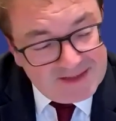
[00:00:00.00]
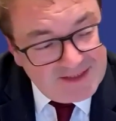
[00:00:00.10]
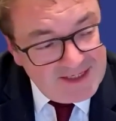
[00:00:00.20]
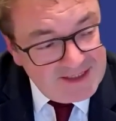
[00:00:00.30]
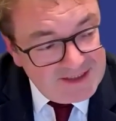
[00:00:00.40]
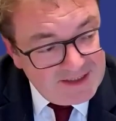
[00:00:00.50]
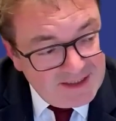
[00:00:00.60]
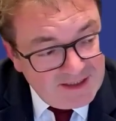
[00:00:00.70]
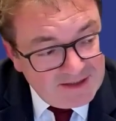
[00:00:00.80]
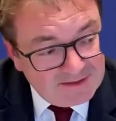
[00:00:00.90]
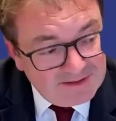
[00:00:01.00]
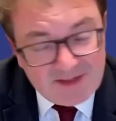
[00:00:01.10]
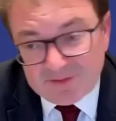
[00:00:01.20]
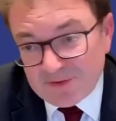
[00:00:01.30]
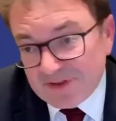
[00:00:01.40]
And they are
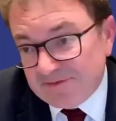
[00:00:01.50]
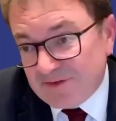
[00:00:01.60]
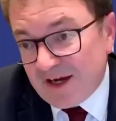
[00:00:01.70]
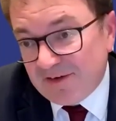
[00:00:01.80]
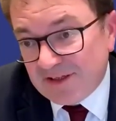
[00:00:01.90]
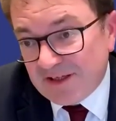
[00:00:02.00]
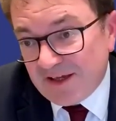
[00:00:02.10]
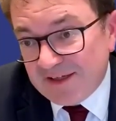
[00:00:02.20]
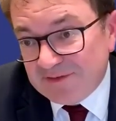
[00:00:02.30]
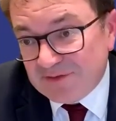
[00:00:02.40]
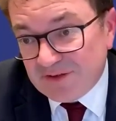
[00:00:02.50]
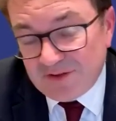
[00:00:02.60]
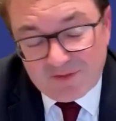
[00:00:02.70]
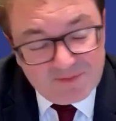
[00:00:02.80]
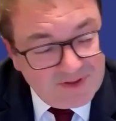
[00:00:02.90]
never in the firing line
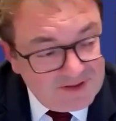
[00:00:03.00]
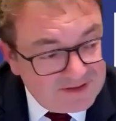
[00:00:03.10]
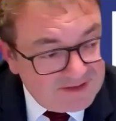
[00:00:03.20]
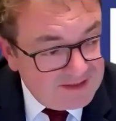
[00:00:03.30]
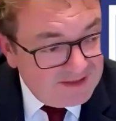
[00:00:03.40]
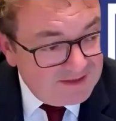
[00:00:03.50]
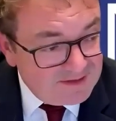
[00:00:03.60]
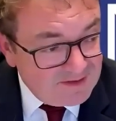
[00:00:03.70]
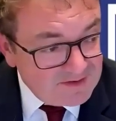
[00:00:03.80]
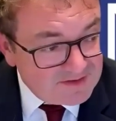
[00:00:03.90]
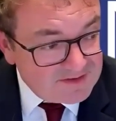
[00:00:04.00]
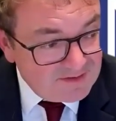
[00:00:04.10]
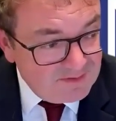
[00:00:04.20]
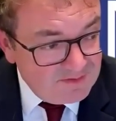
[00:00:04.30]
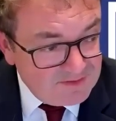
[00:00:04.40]
for a non-party
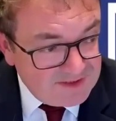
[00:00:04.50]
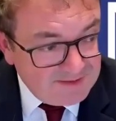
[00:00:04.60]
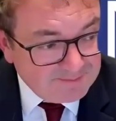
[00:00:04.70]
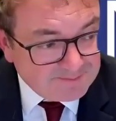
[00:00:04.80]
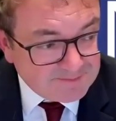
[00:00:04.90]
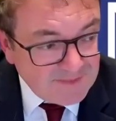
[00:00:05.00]
costs order.